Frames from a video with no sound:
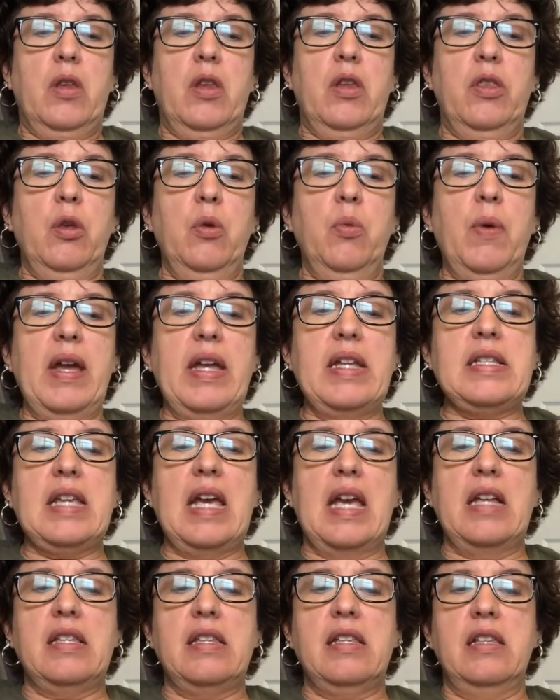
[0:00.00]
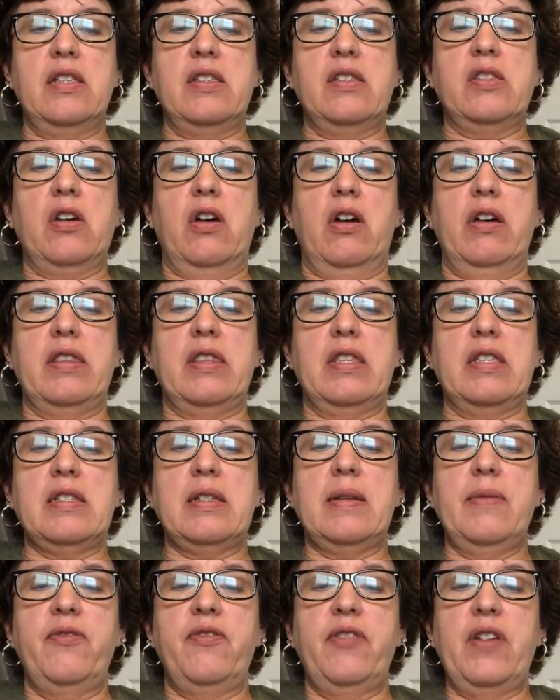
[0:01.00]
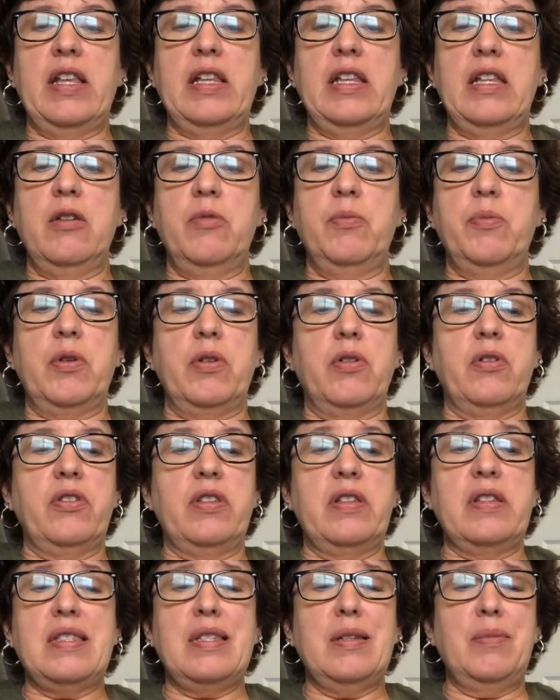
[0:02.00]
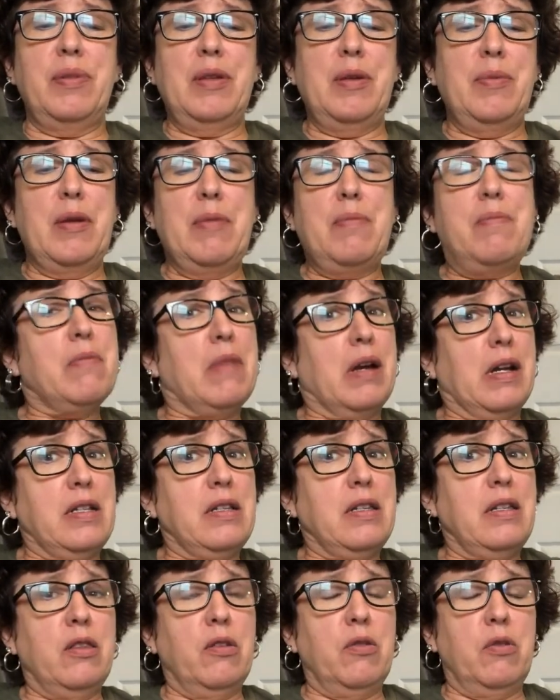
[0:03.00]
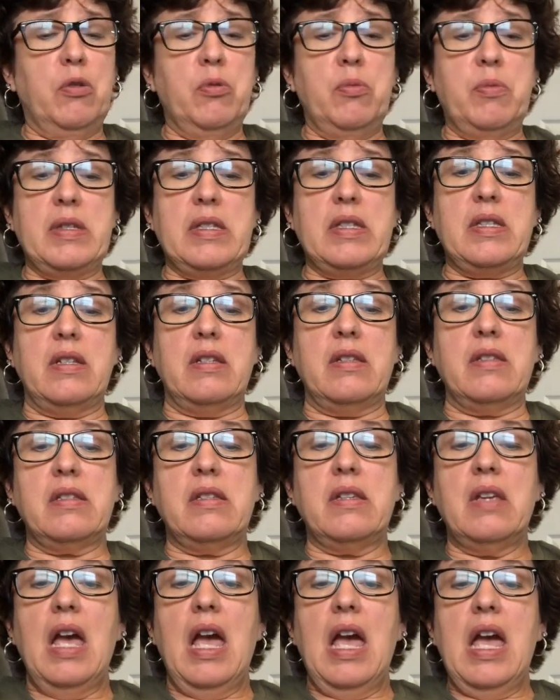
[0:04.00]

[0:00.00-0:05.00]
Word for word: The way Tantalus saw it, the Stymphalian birds had simply been minding their own business